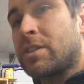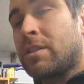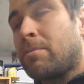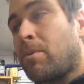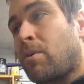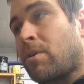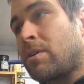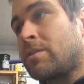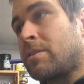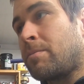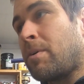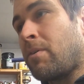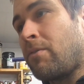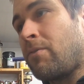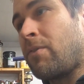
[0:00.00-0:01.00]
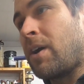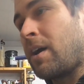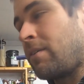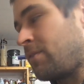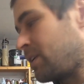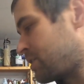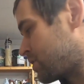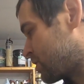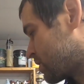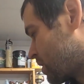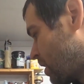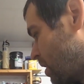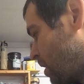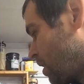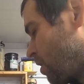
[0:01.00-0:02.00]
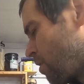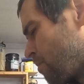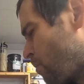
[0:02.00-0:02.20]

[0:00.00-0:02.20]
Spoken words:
The bore is about 5 inches long or